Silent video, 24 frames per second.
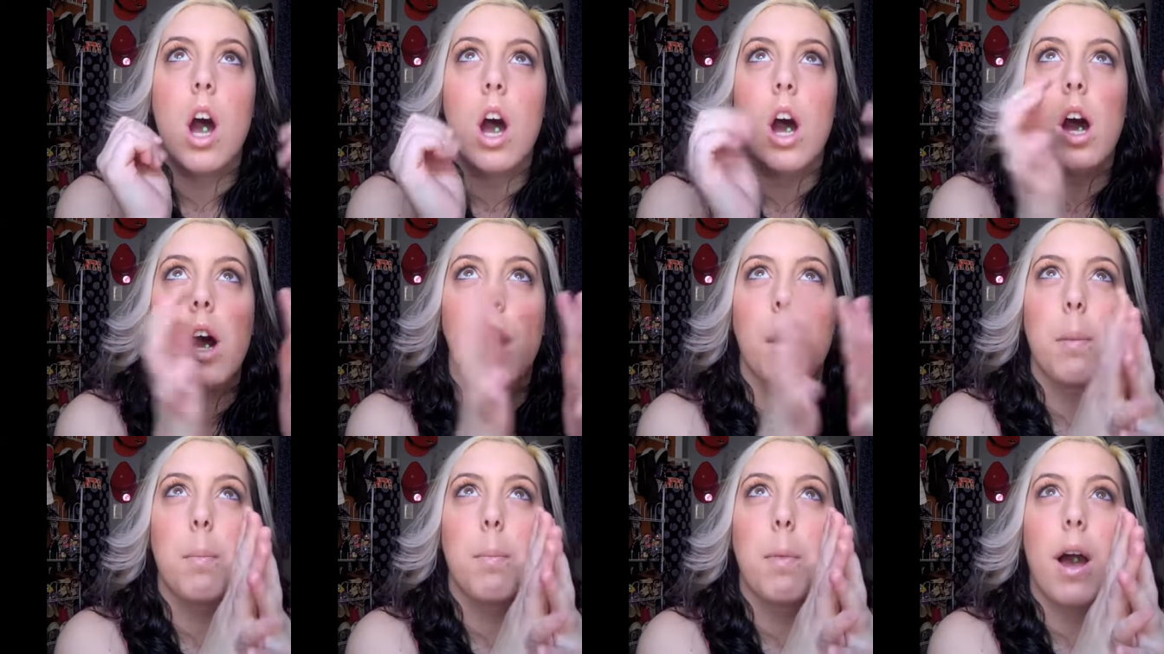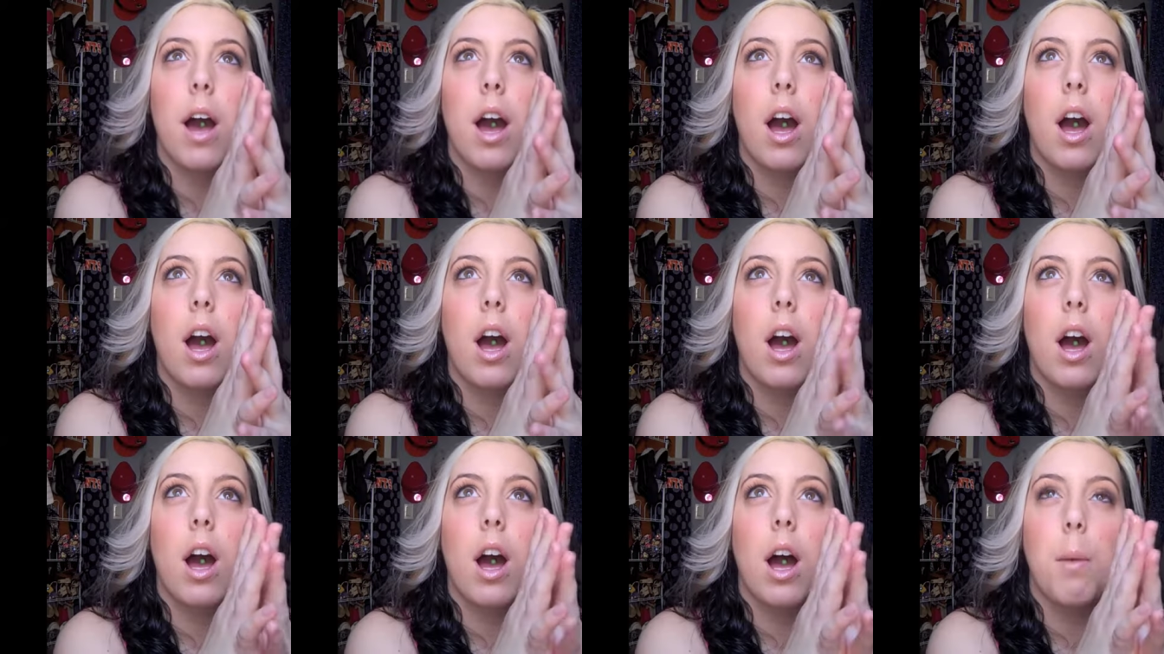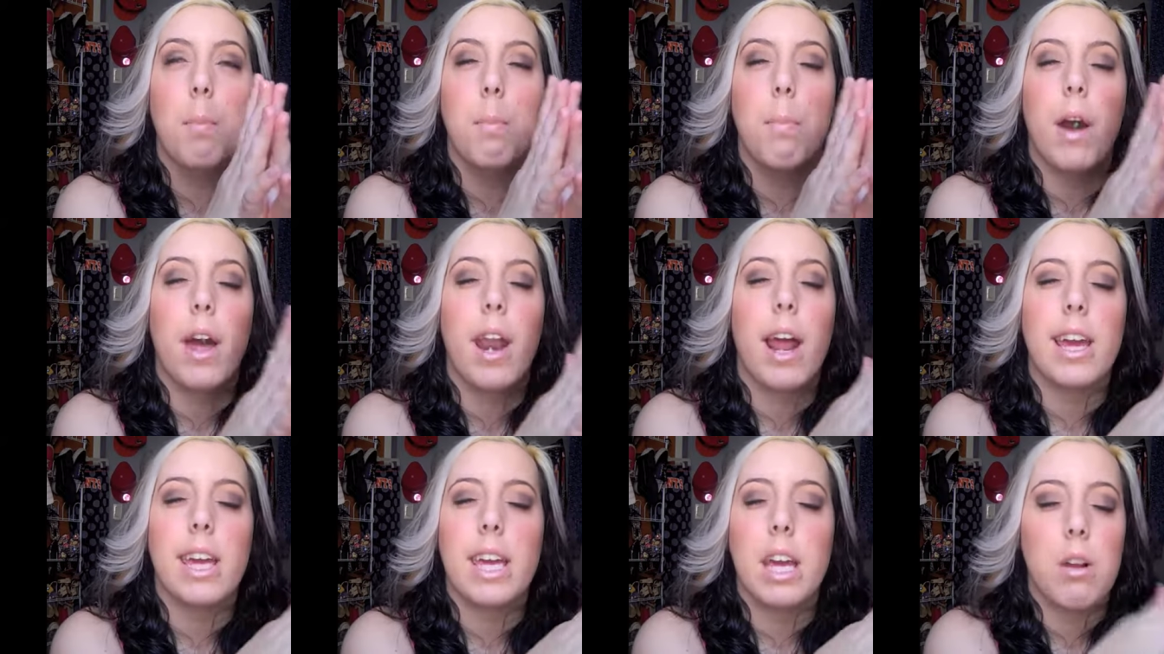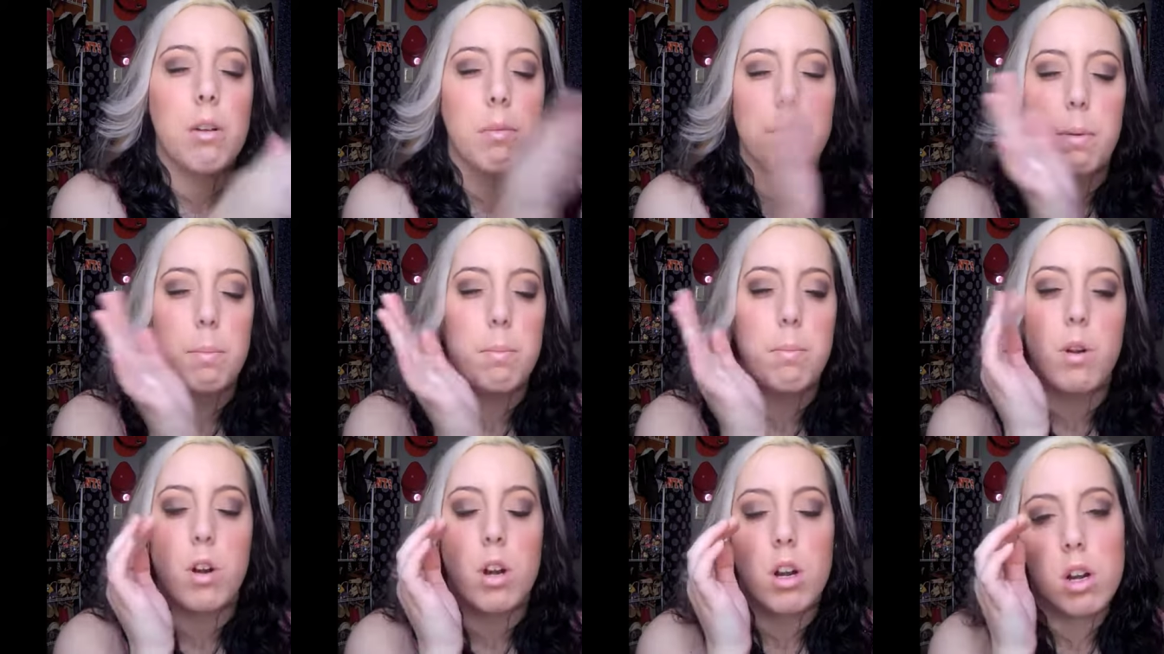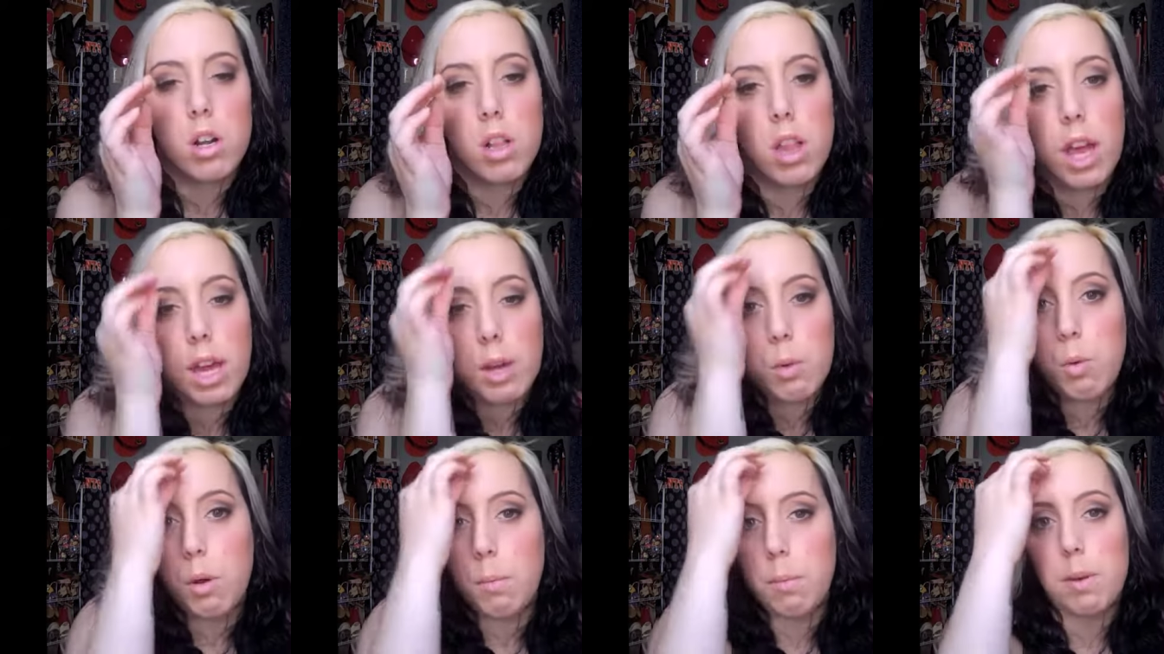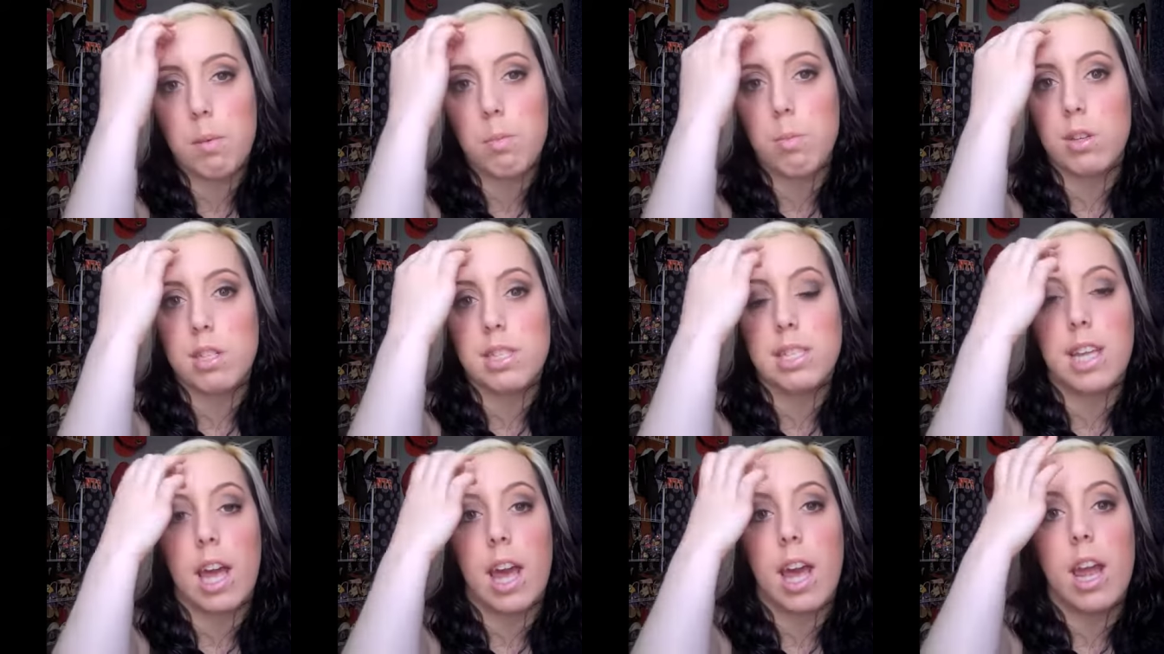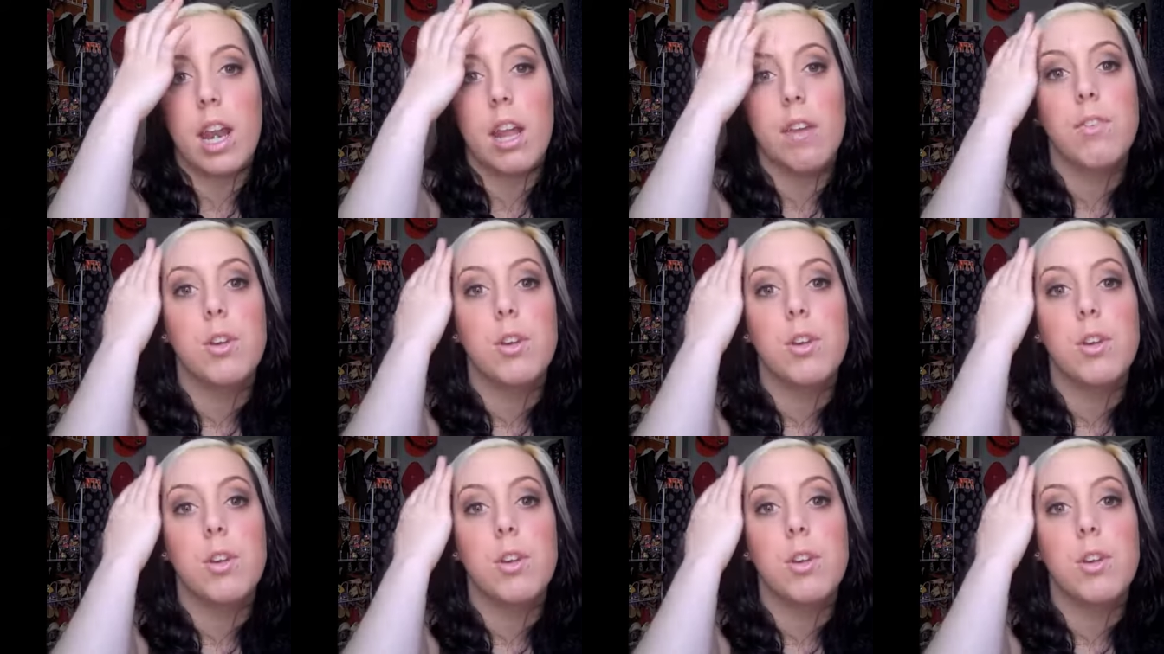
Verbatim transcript: Um, but I can't remember like what people said.